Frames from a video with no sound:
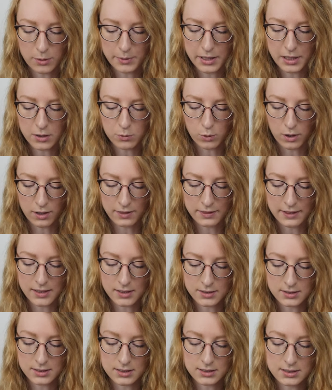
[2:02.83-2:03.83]
I made one
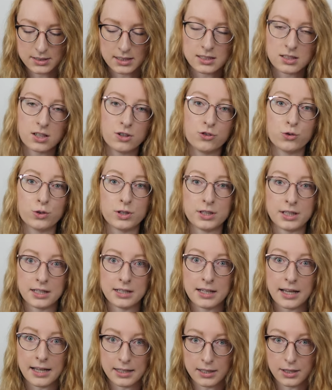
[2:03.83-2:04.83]
thousand six hundred
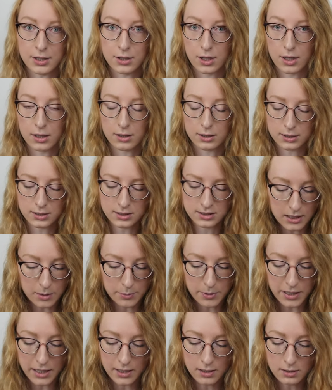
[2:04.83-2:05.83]
eighty dollars.
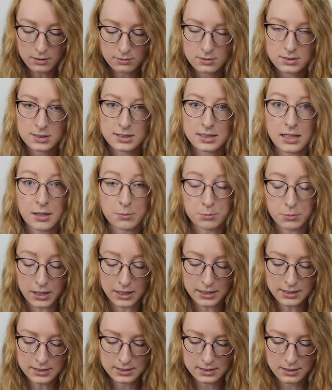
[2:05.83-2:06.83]
eBay, second
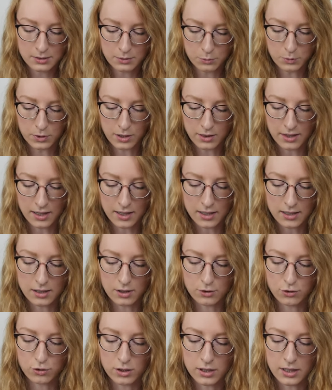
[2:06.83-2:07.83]
place, with eight
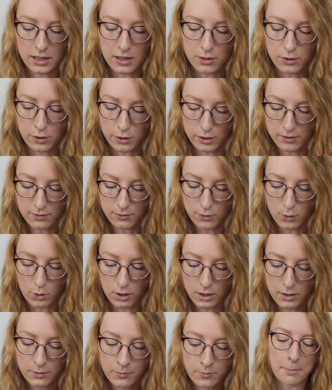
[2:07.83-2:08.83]
hundred
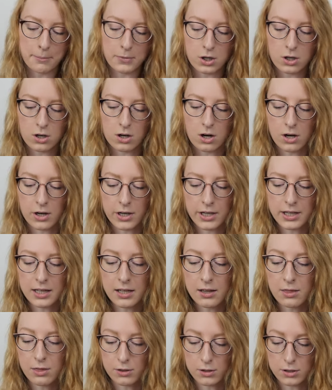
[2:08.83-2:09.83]
thirty-four dollars. Mercari
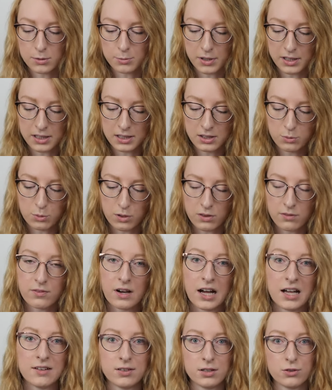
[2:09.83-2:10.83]
in third place with
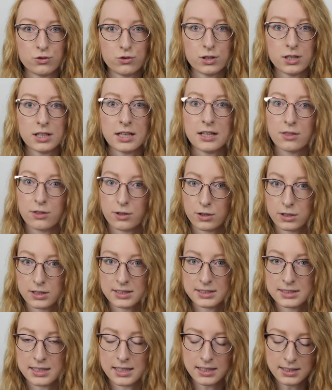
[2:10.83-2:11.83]
five hundred
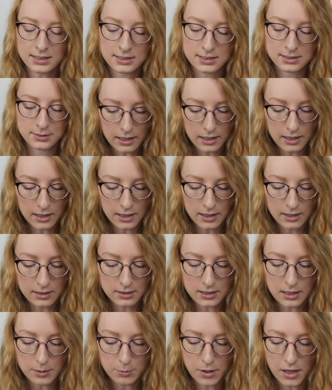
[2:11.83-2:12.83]
thirty-six dollars.
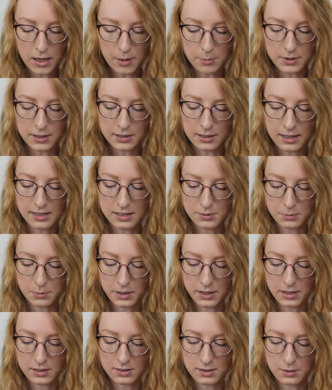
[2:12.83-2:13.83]
And Depop in last
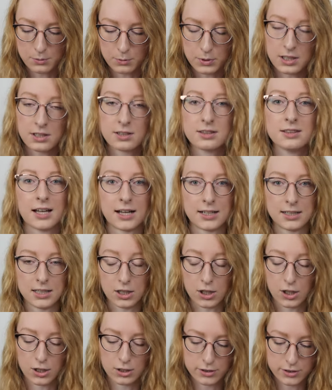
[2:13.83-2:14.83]
place with ninety
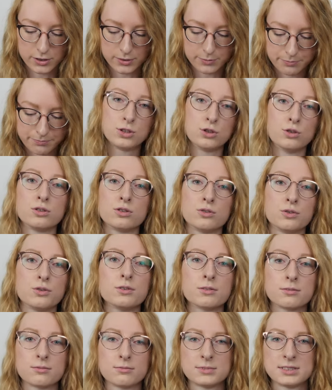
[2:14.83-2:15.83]
dollars. You'll
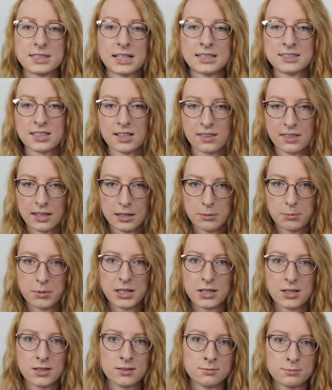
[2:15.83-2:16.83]
sense a theme
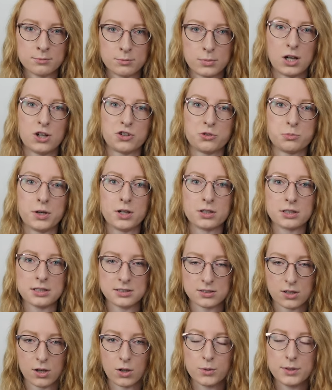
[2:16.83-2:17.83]
here. Poshmark
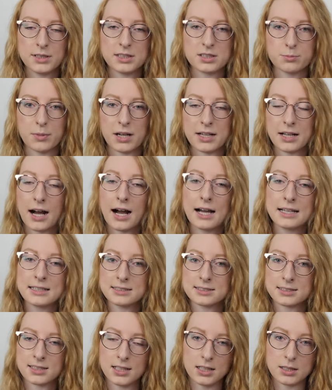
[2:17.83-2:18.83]
is always my
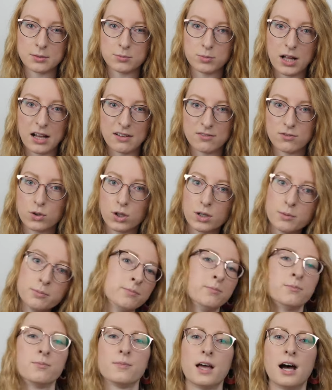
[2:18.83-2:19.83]
highest selling platform.
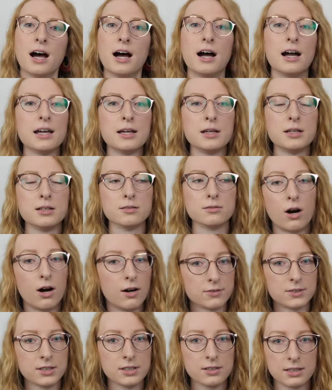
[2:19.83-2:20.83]
I
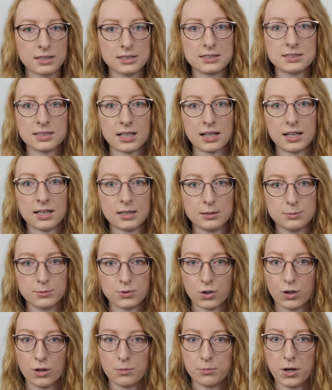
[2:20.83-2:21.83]
often list
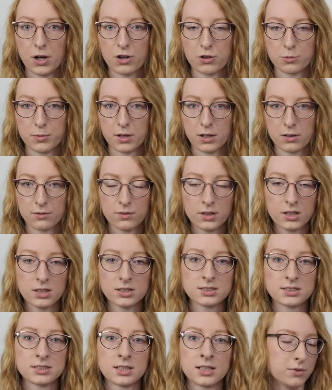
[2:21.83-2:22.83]
items on Poshmark
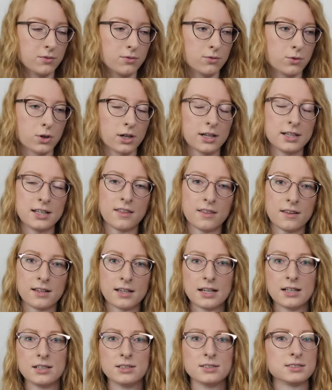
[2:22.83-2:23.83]
first before anything
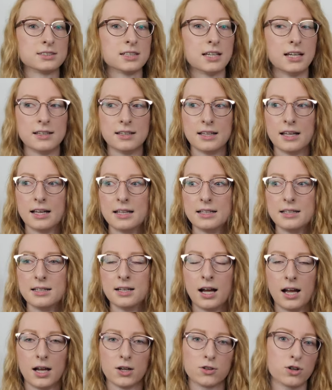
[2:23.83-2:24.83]
else, and
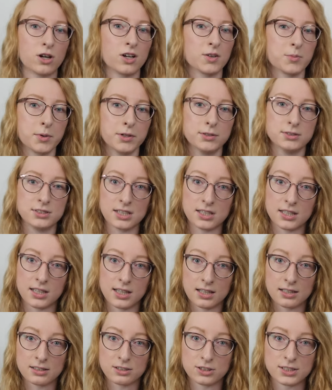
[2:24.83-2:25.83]
then I cross post it to
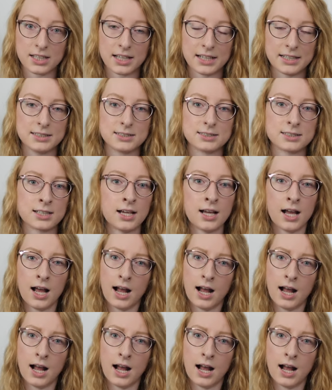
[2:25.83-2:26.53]
the other sites.